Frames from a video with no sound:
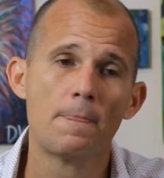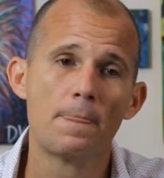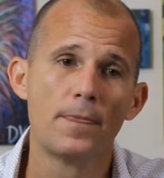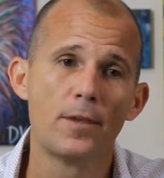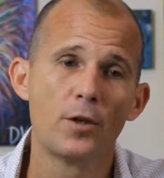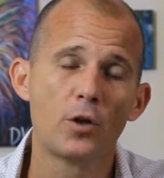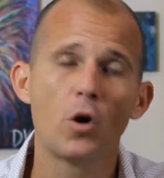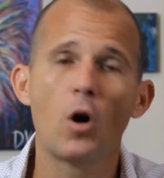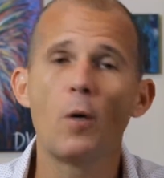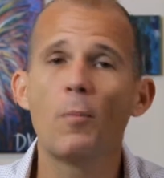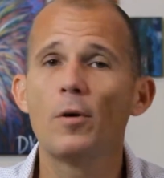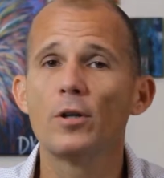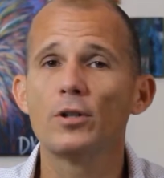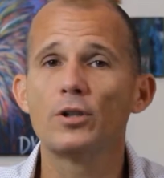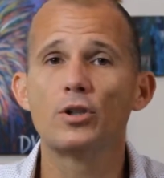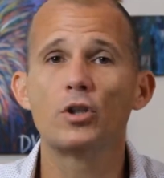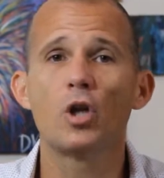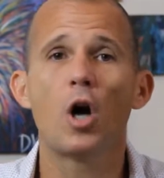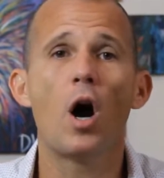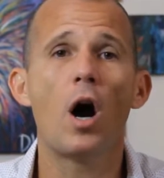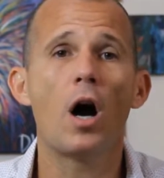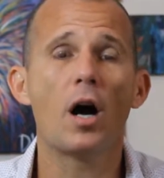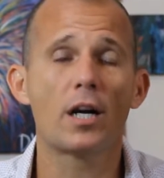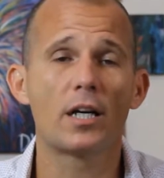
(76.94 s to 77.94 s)
You're almost
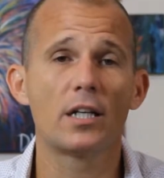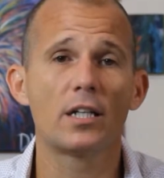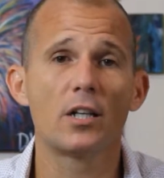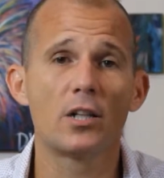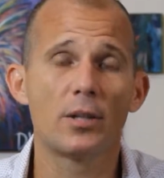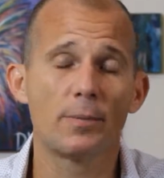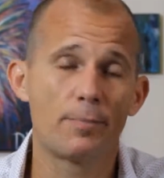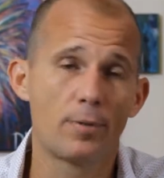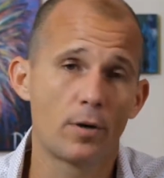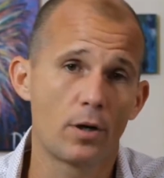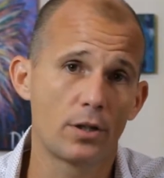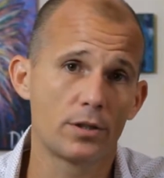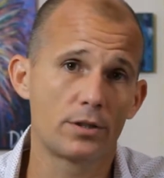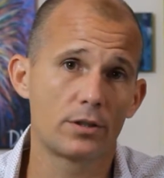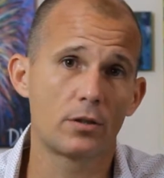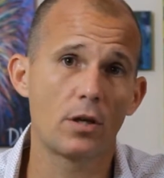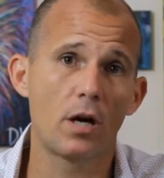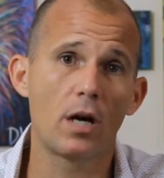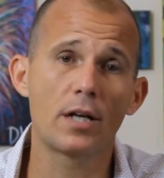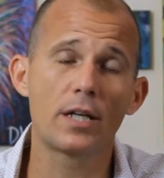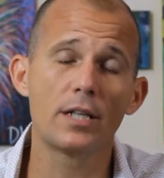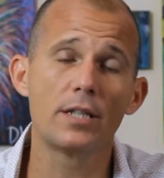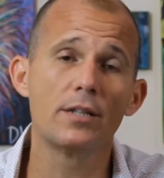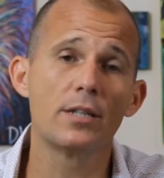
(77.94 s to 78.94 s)
talking the
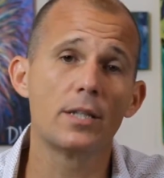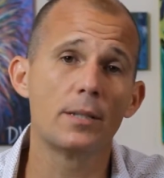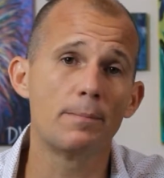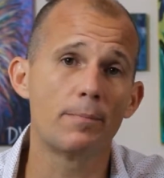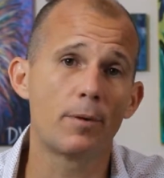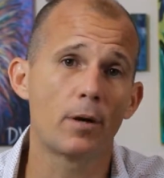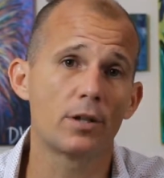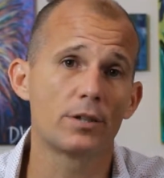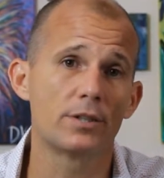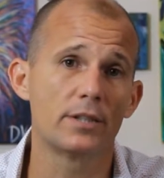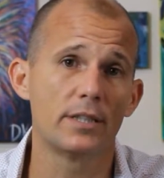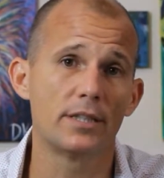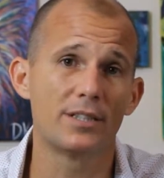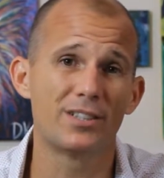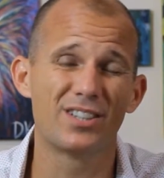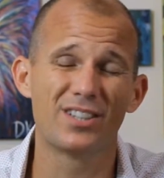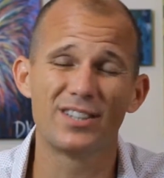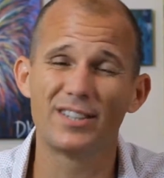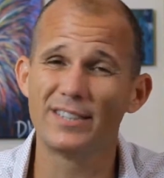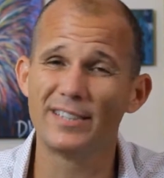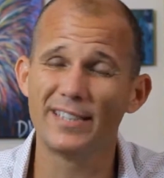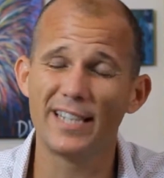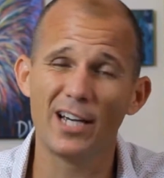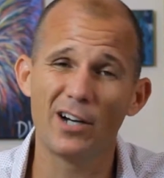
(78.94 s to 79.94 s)
person into
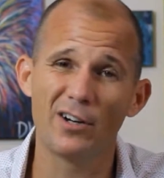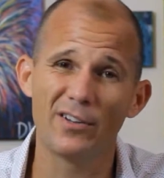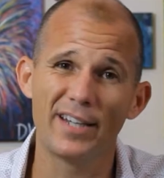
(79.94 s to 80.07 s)
the sale,